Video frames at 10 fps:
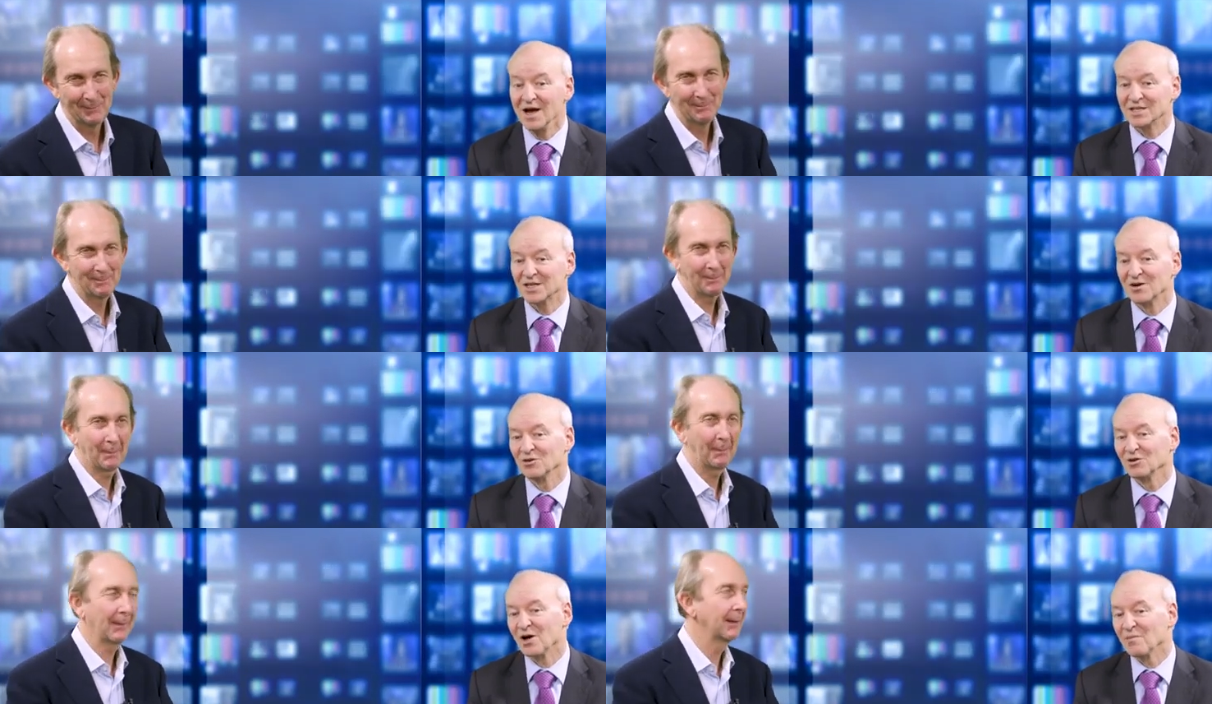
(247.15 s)
Speaker 1: So
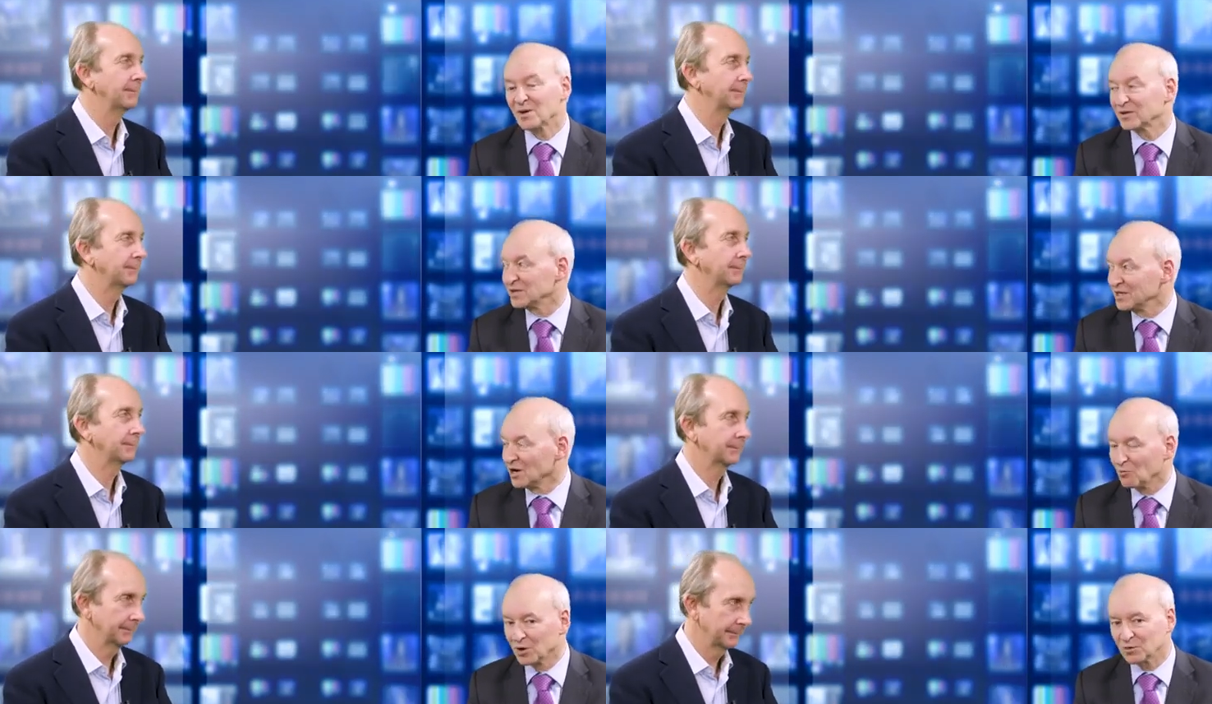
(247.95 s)
look, but you know
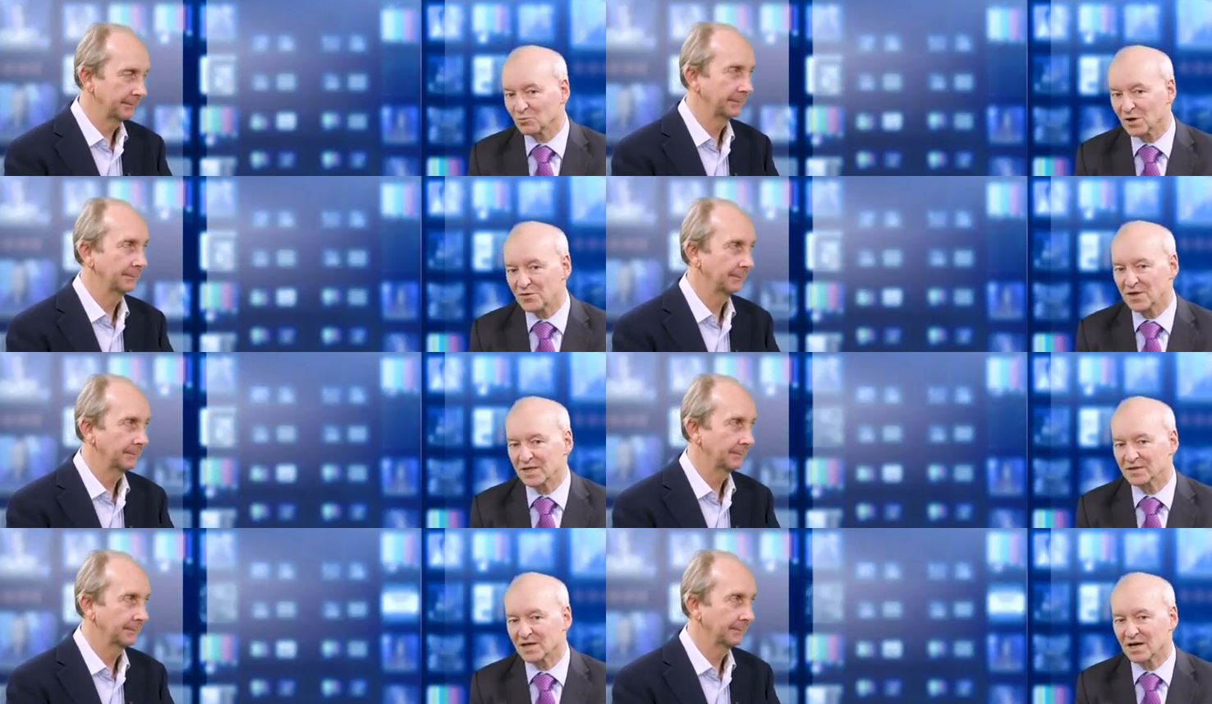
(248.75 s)
what? What I think
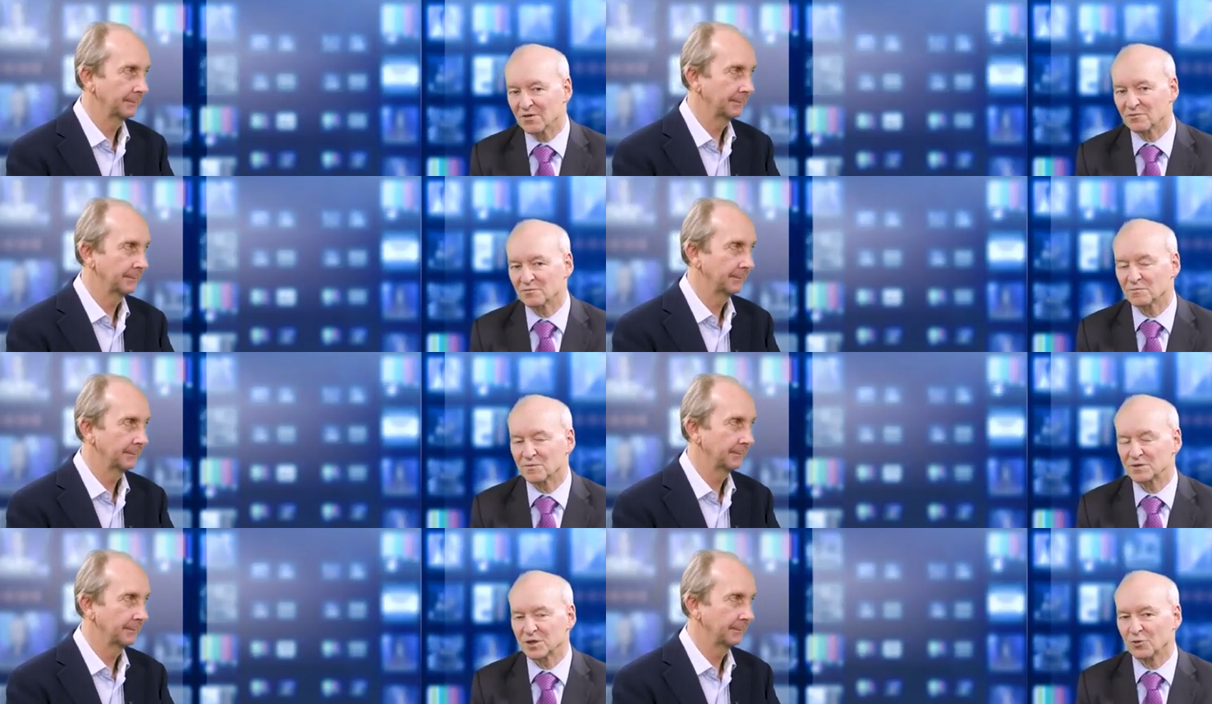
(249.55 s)
it, uh, the
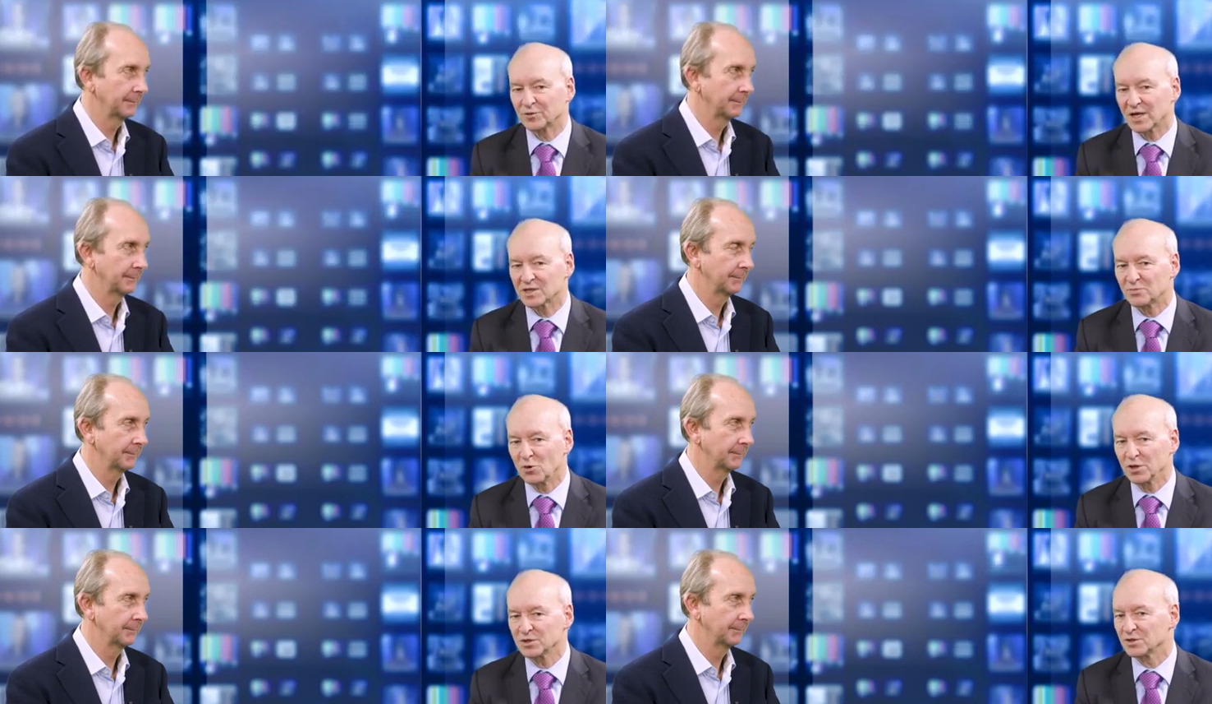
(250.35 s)
result does
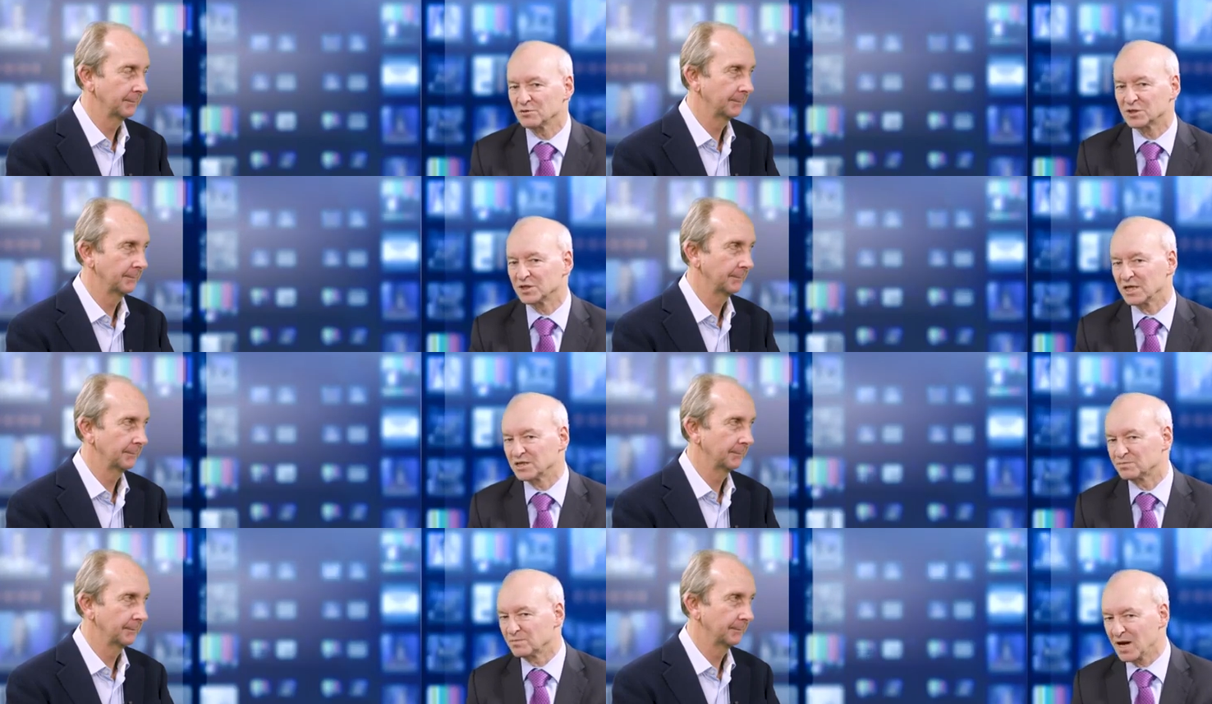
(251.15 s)
point to is
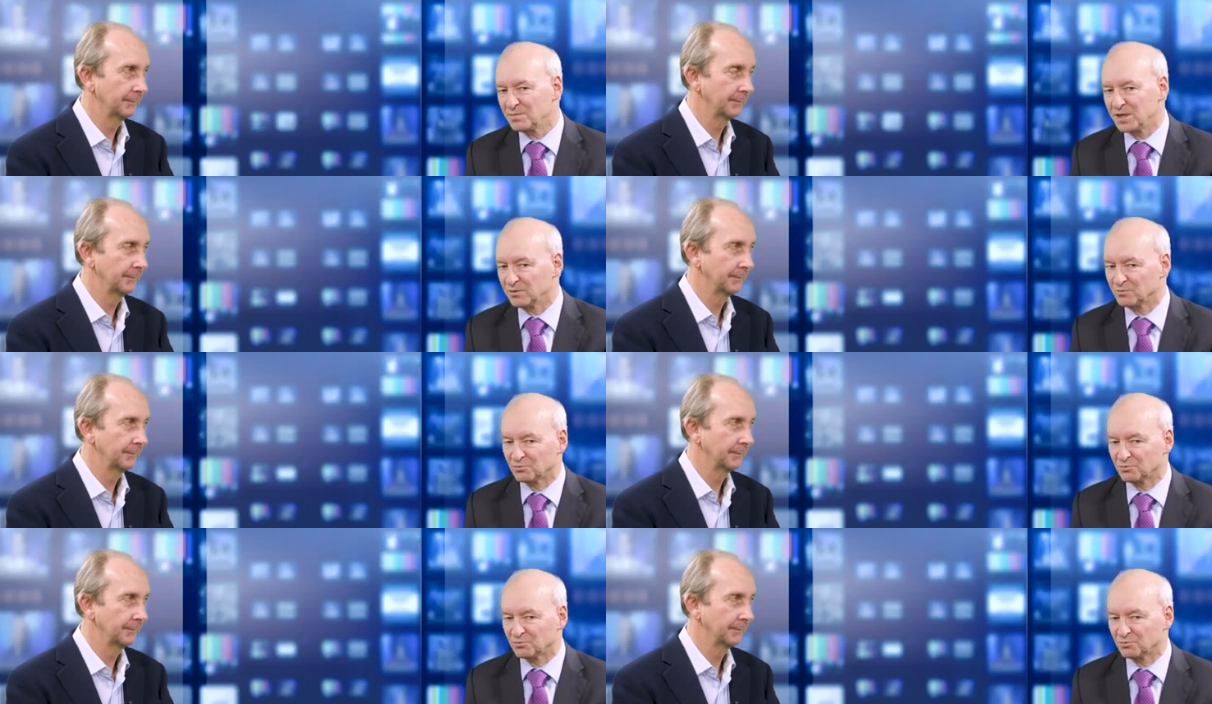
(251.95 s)
is maybe